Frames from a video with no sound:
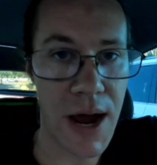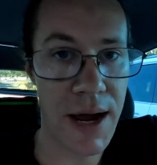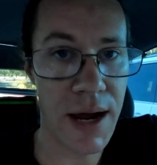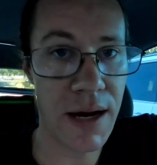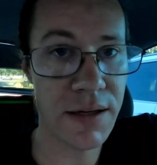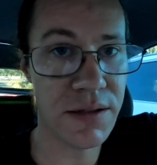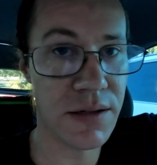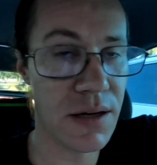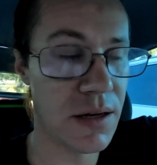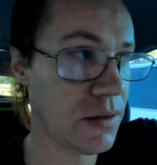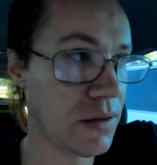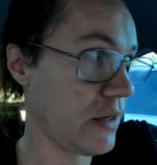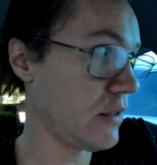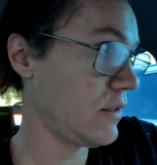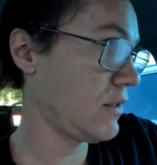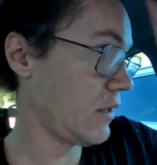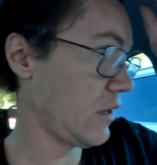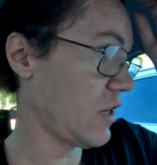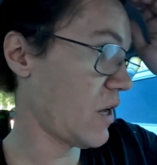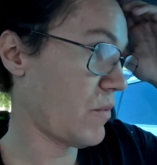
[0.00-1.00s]
I
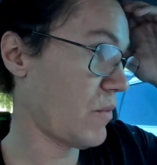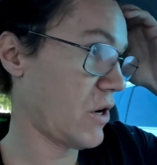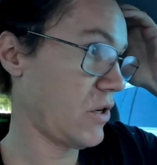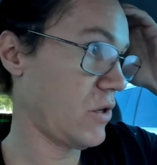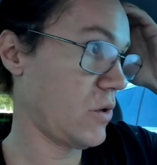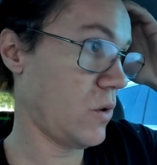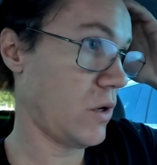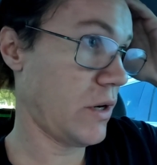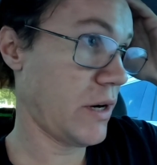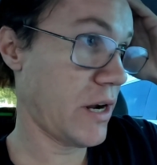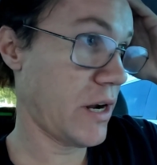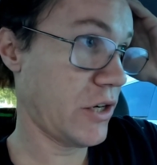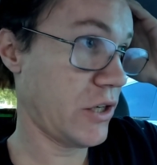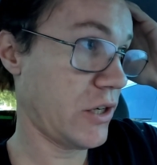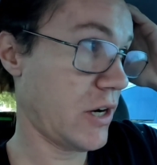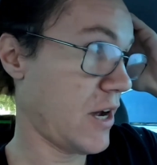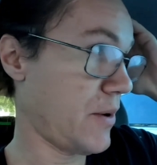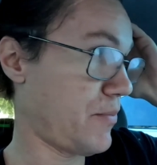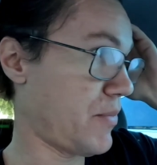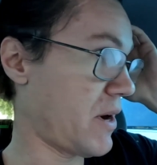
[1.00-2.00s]
accidentally still have my
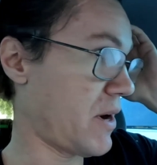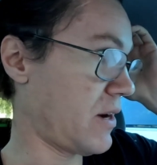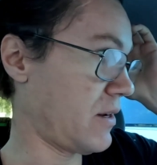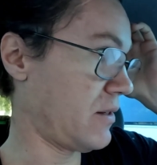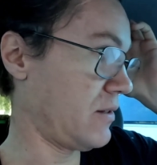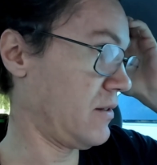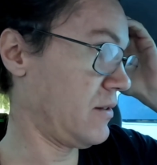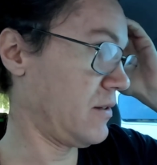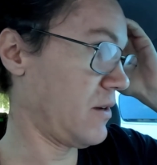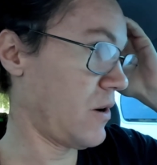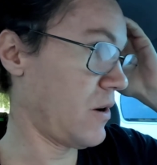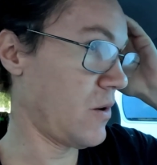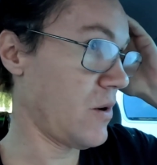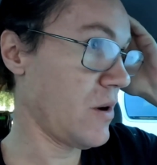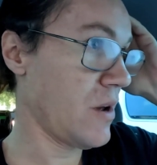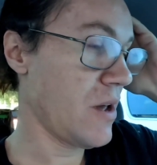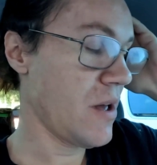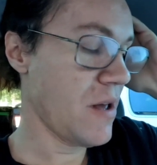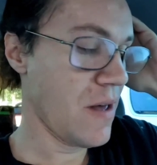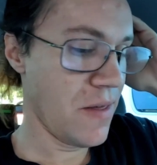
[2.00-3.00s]
DoorDash app on, so